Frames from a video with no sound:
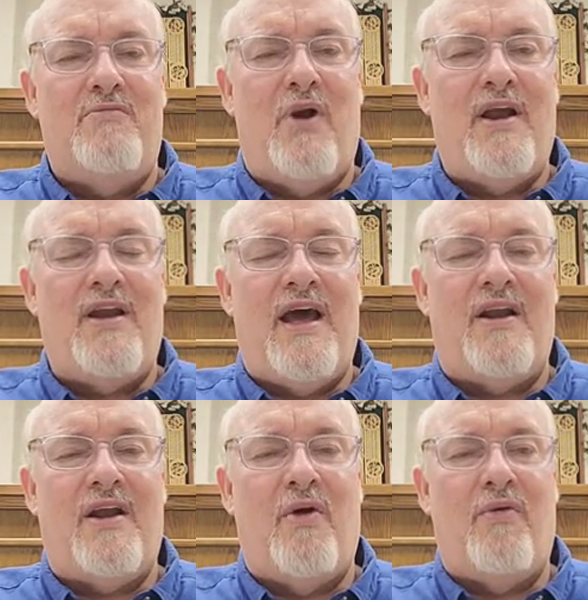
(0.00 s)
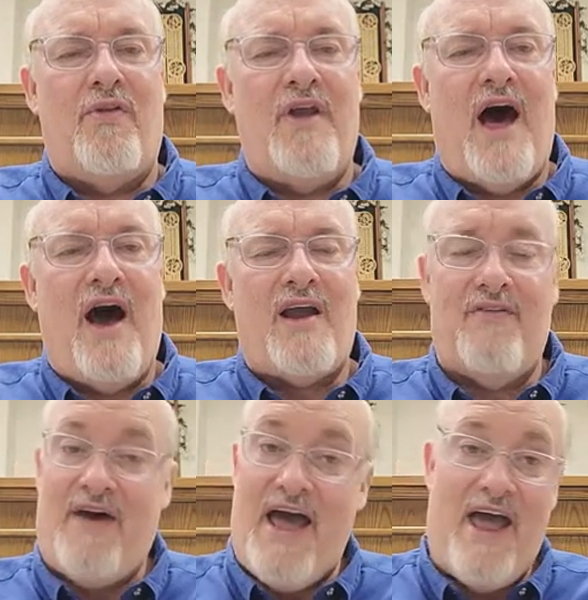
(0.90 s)
break down and go to the doc.
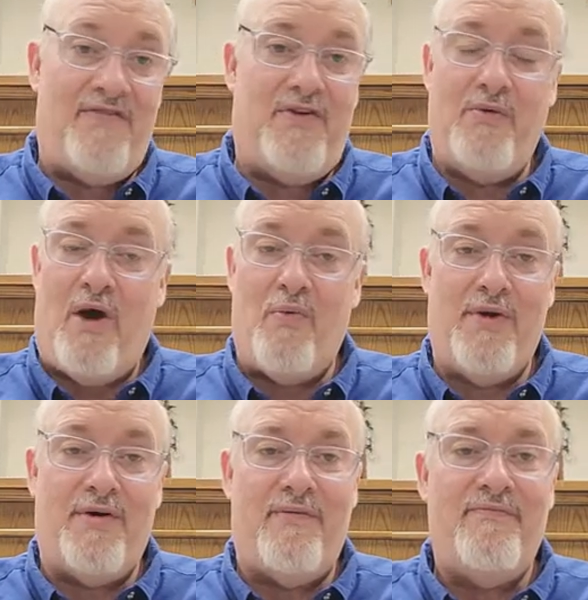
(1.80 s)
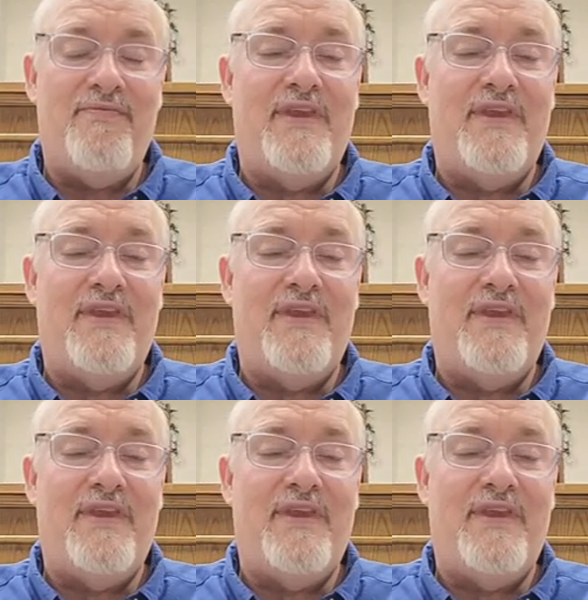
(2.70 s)
If I have to, I will.